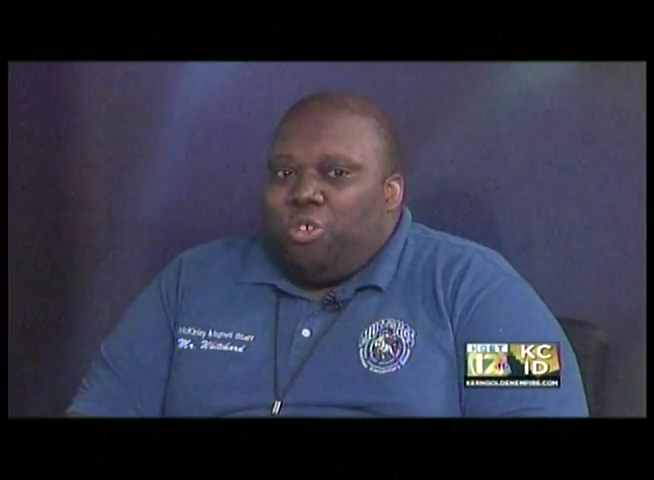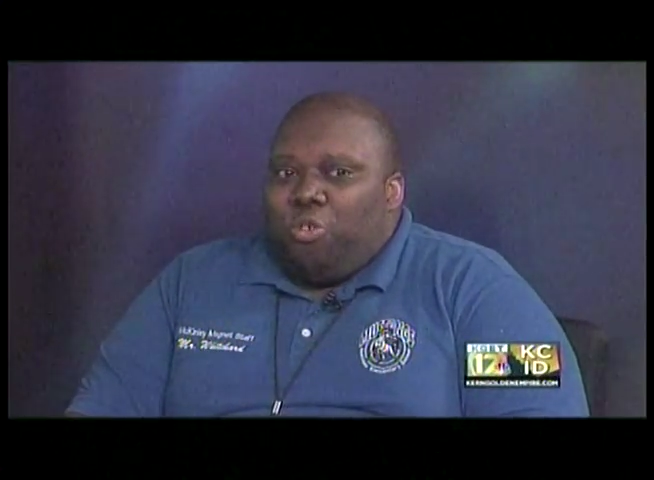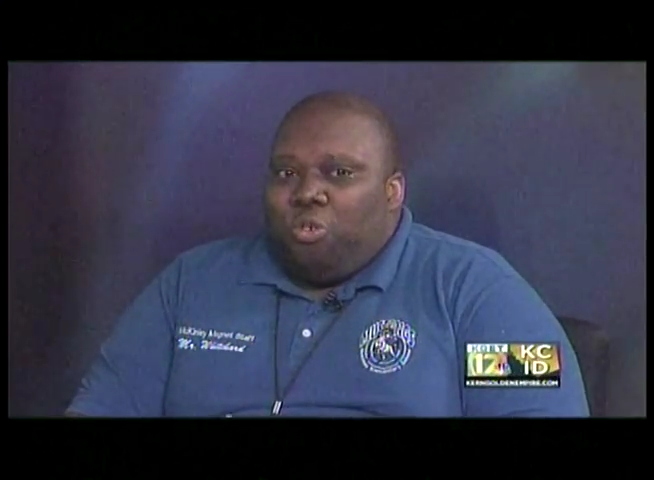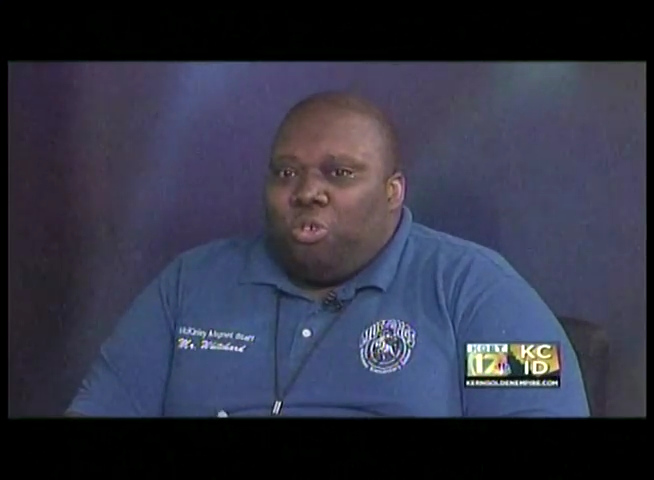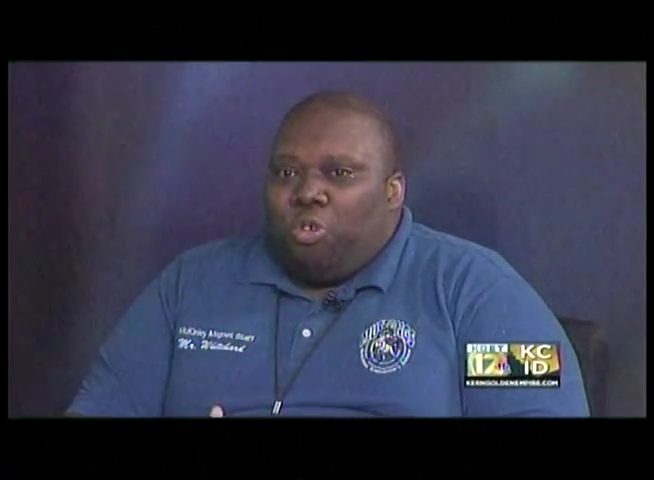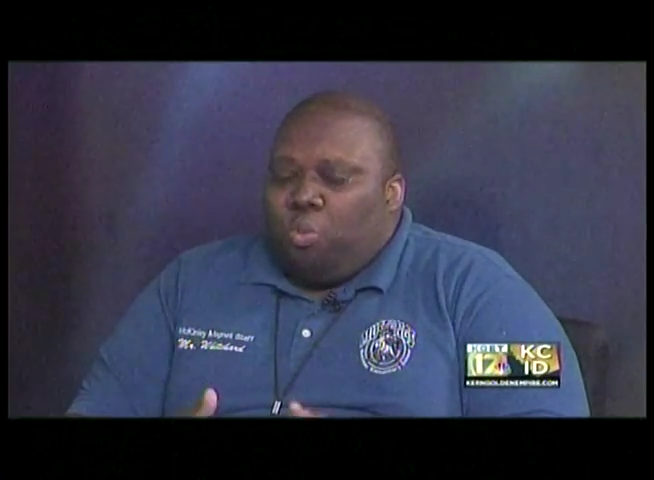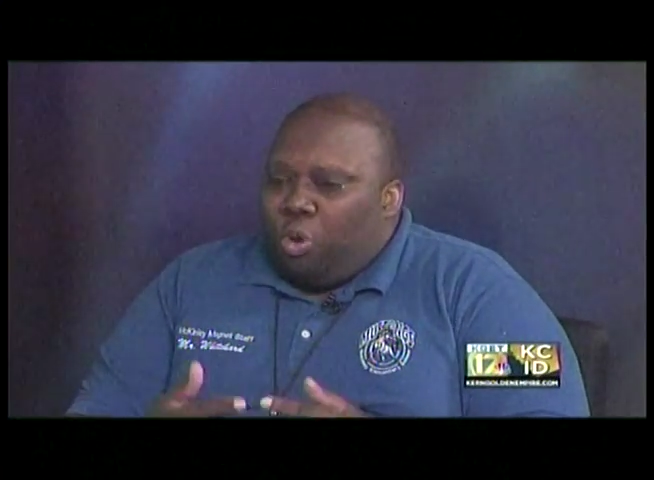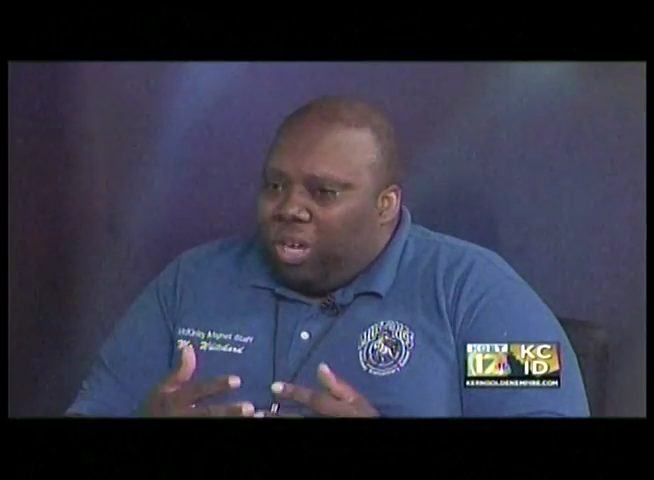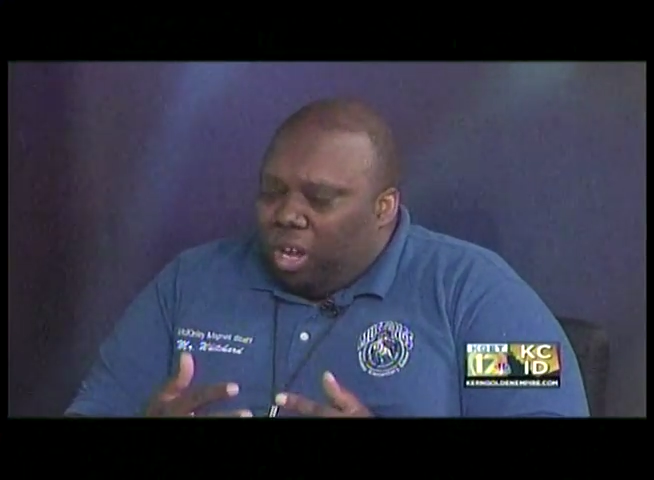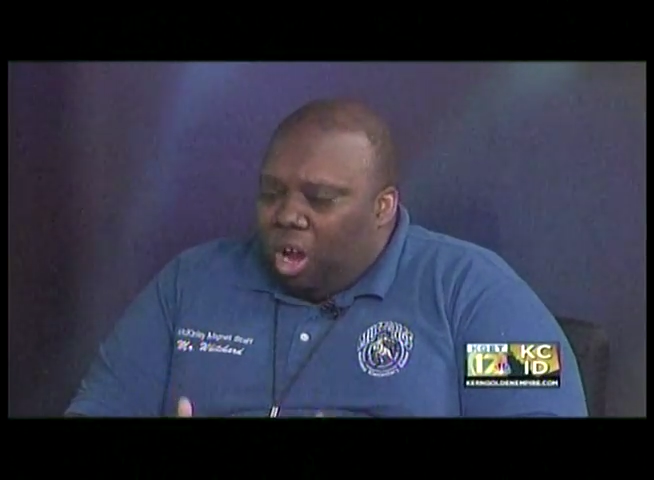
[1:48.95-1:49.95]
you're
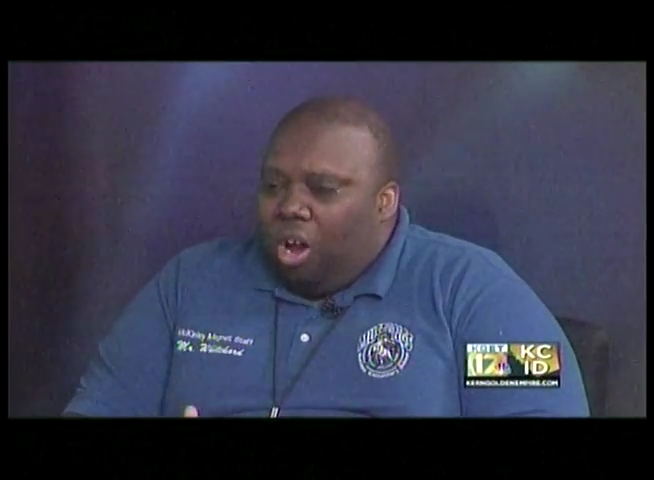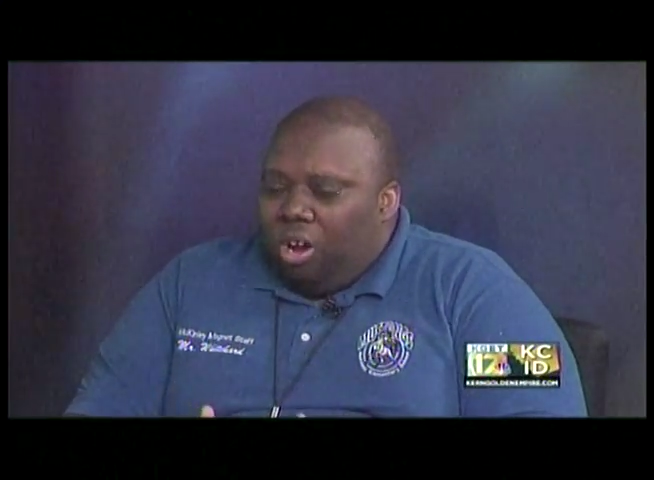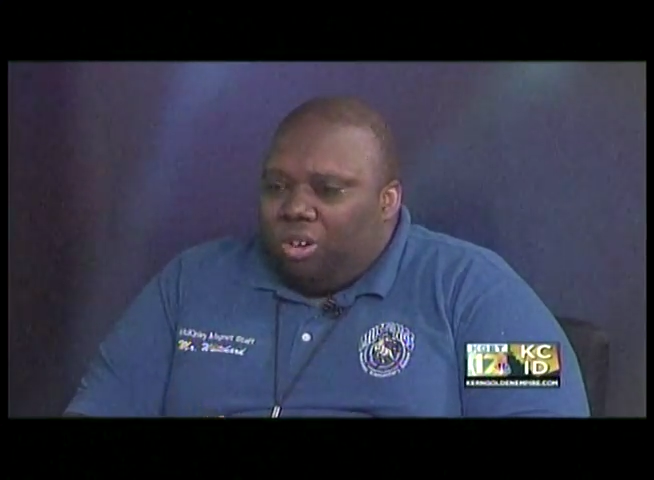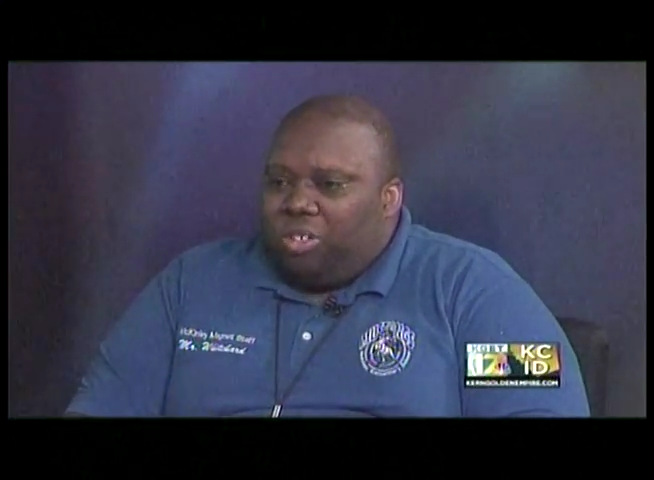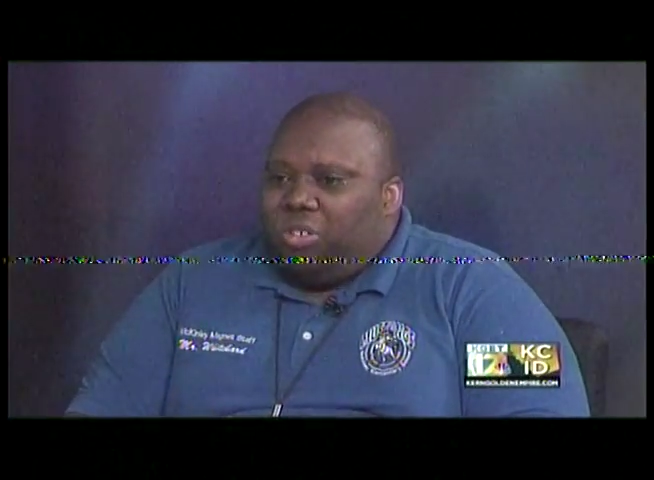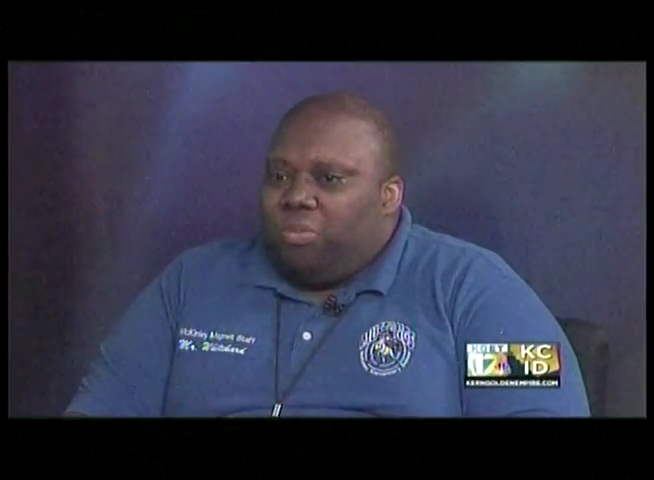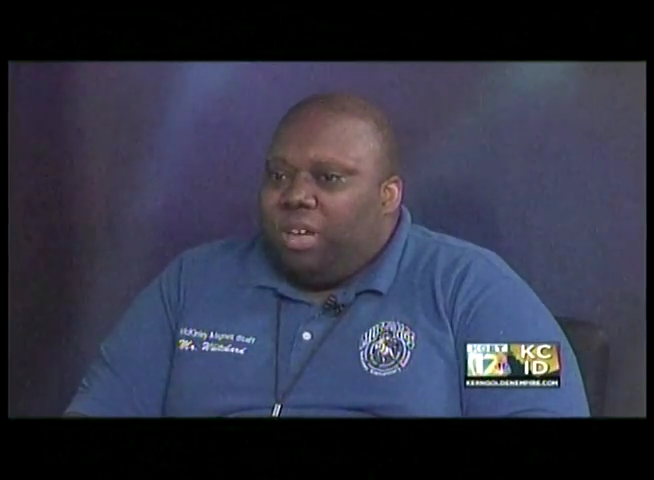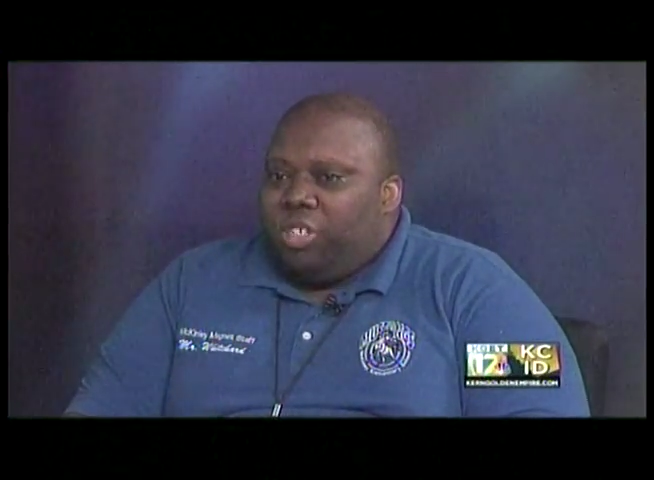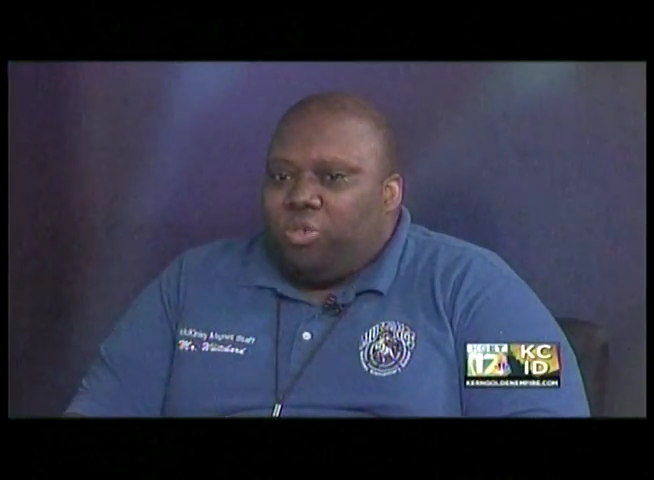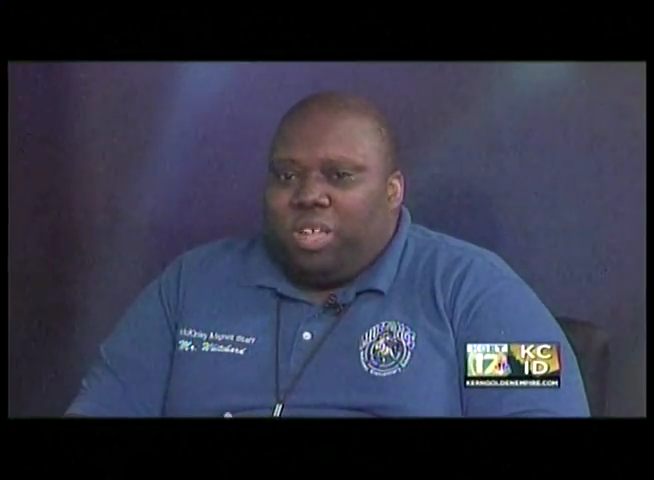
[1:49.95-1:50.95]
working hard to
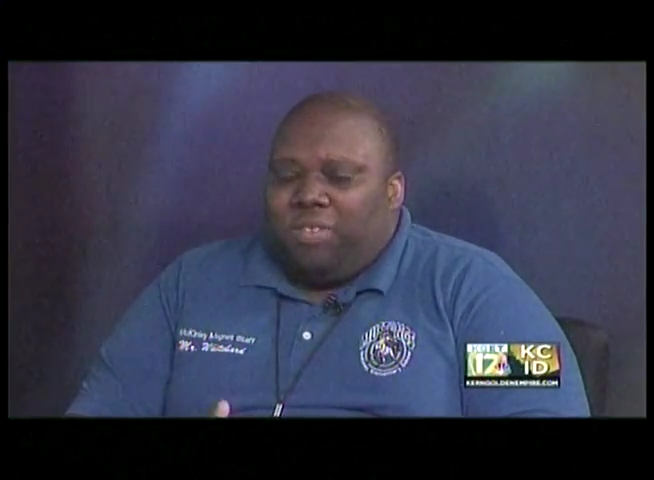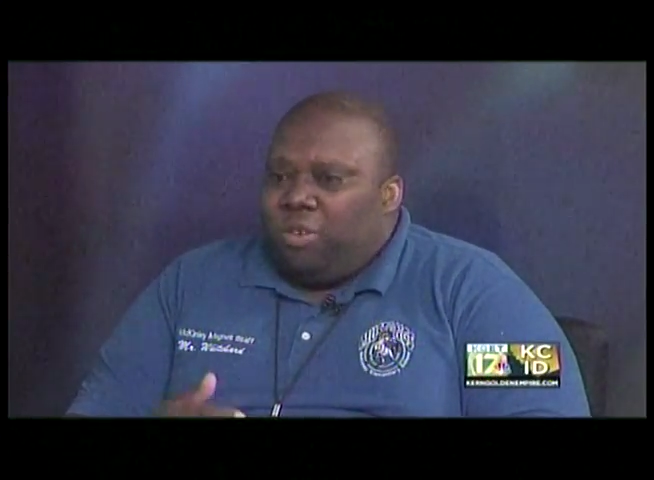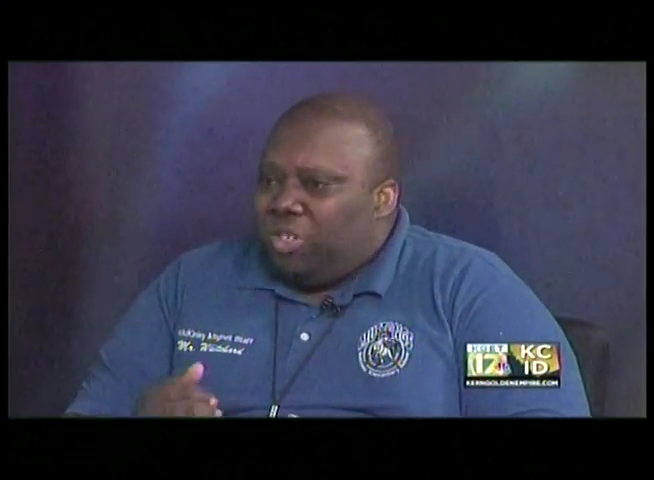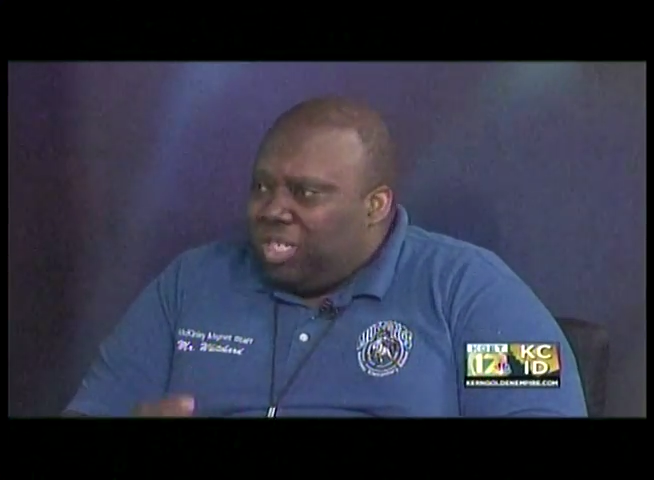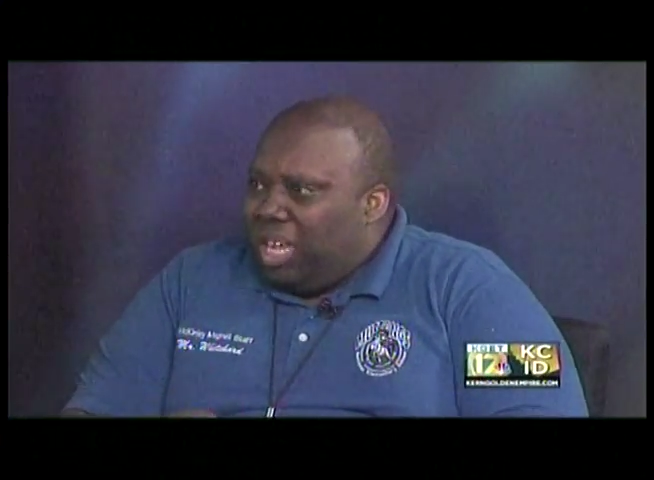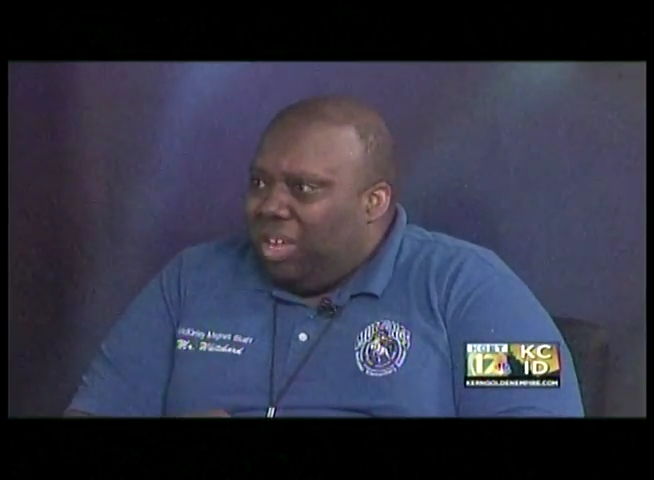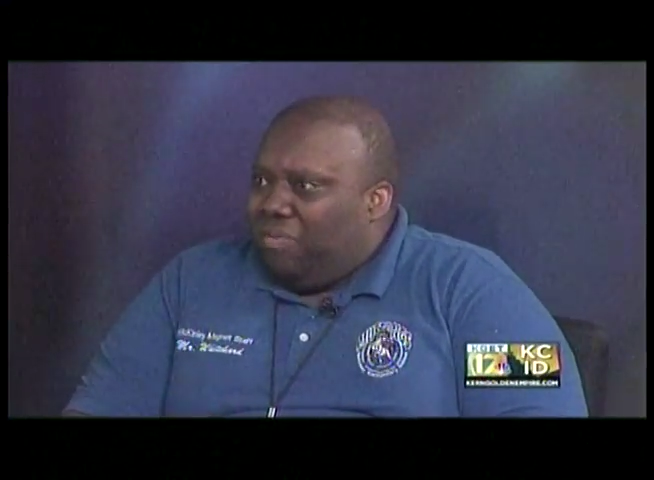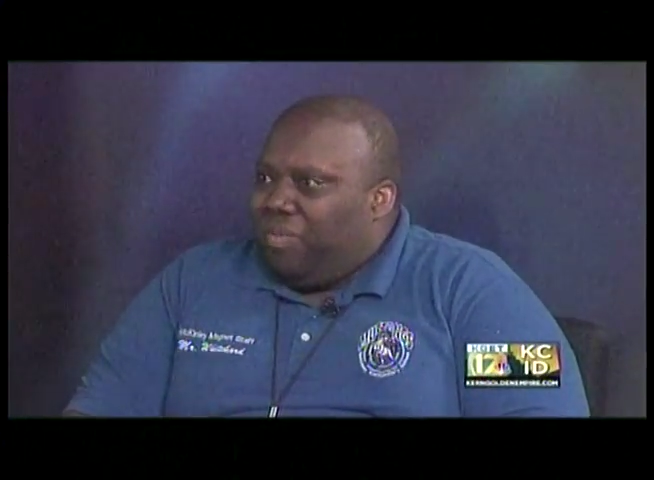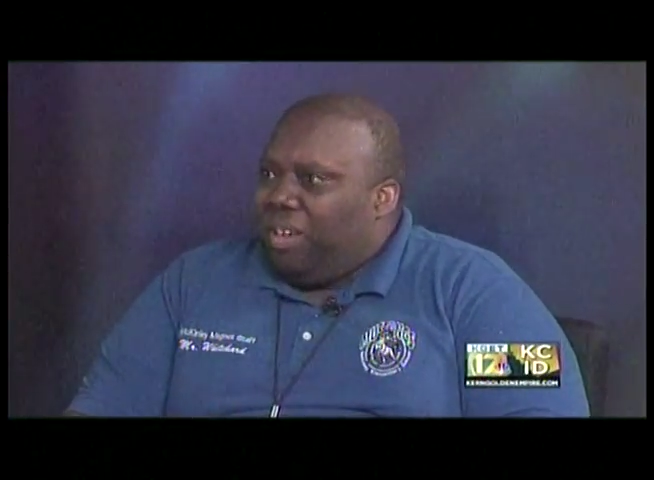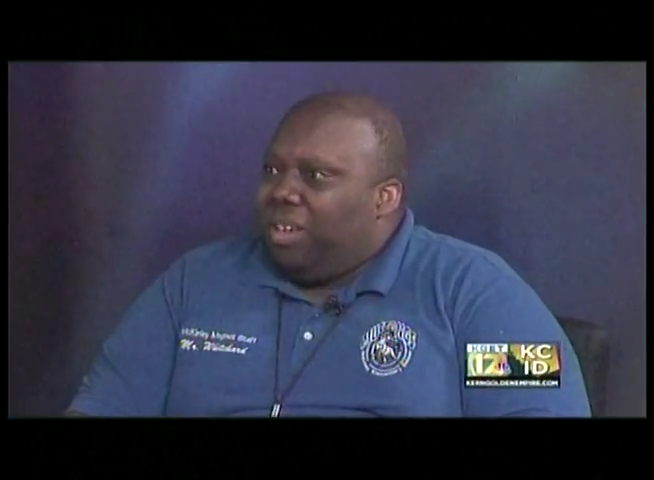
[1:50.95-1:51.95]
make sure that they're
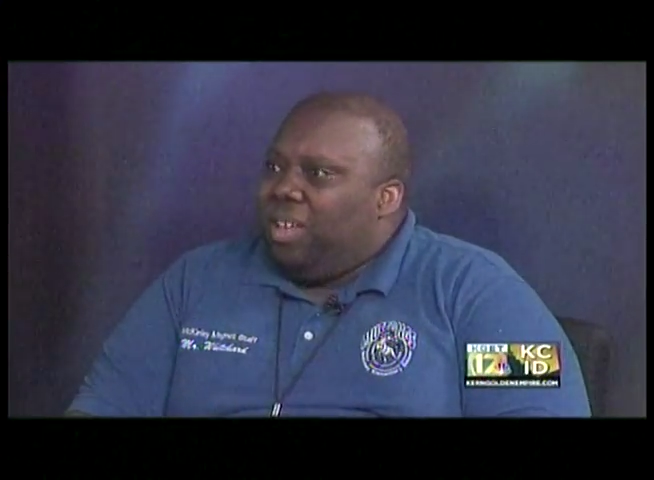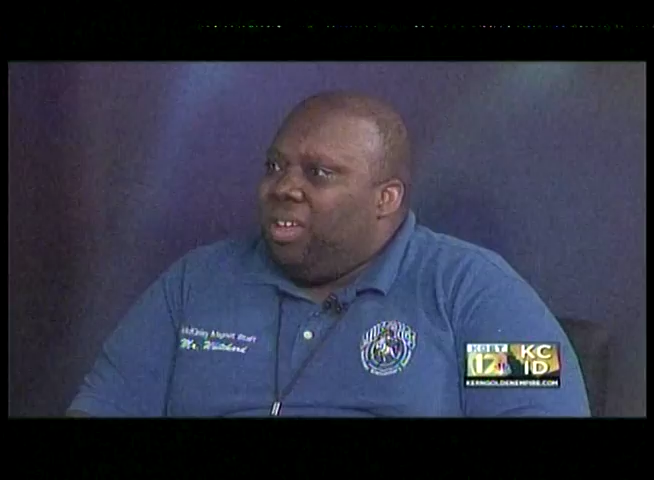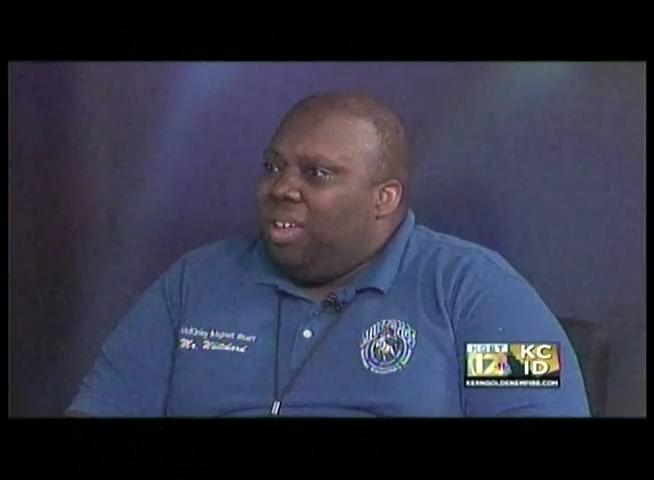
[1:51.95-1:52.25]
safe, and